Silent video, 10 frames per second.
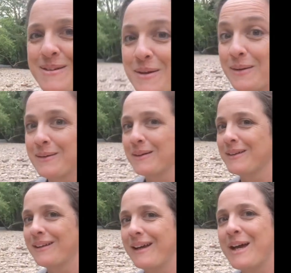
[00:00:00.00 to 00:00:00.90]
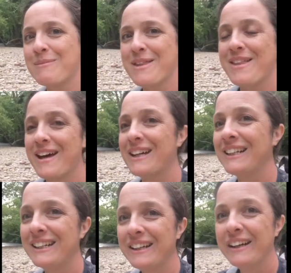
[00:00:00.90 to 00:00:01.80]
you know how good I am at
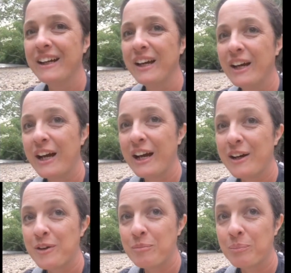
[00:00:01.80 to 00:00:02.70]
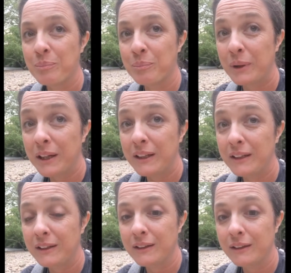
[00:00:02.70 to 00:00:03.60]
that. Um,
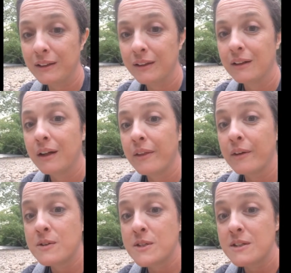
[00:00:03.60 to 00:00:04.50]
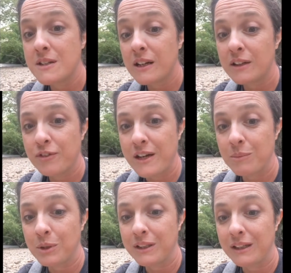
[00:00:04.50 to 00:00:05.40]
but there's a duck
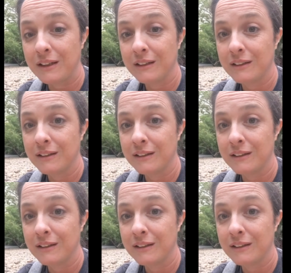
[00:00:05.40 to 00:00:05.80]
family